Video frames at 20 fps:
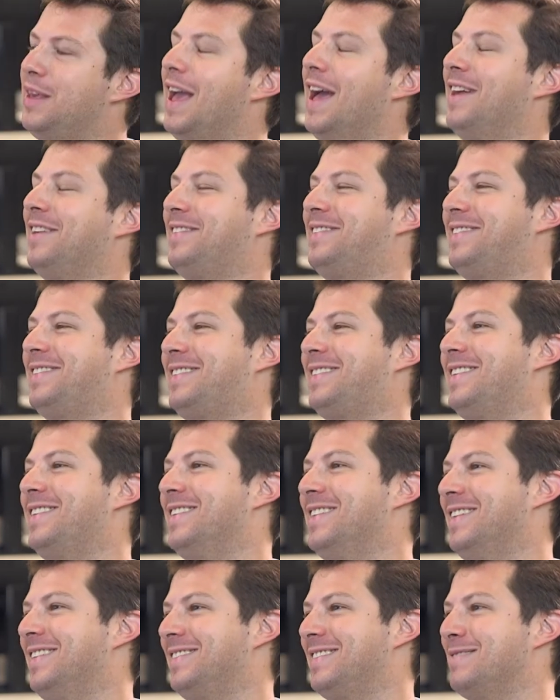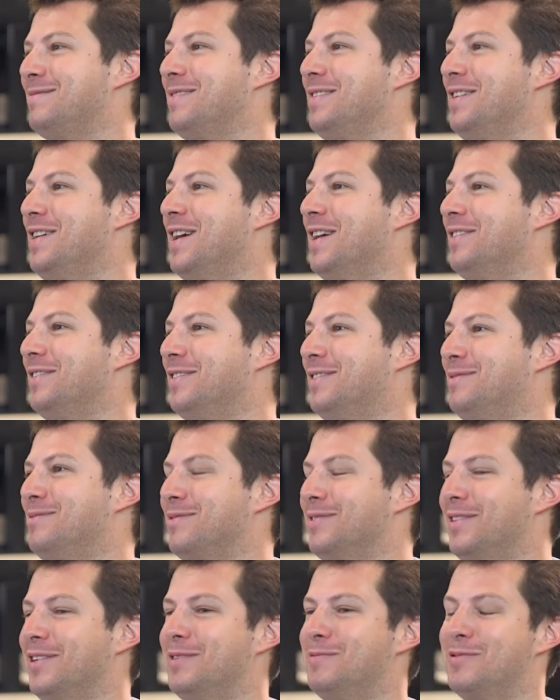Yes, some of the little. others
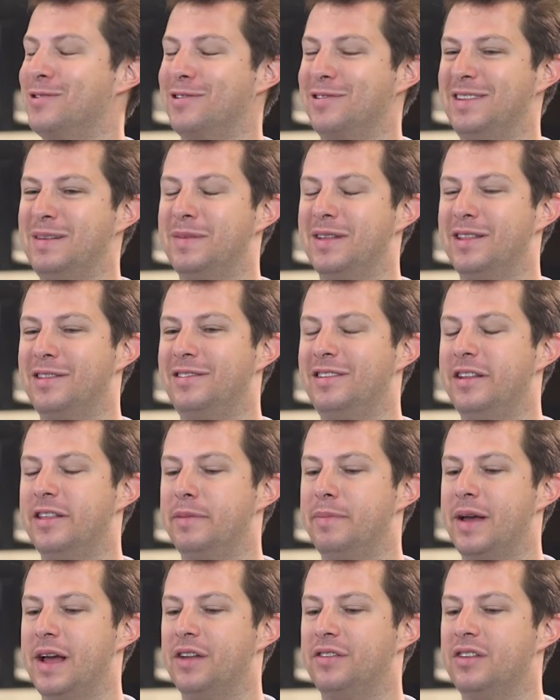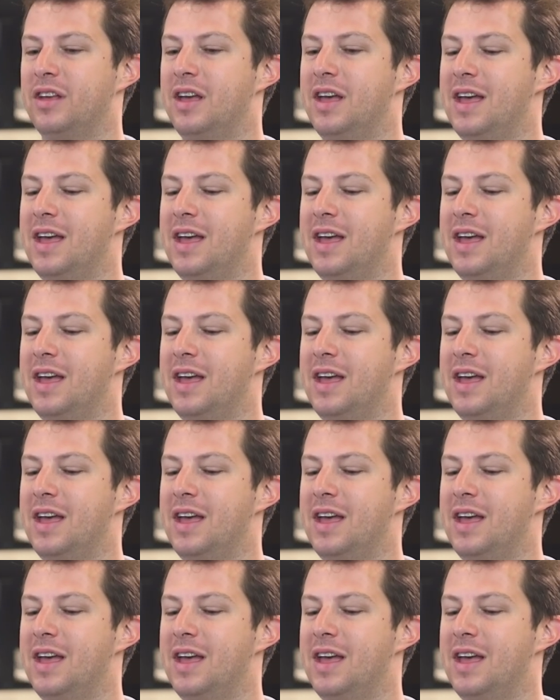were a little more stupid but the of the Pams.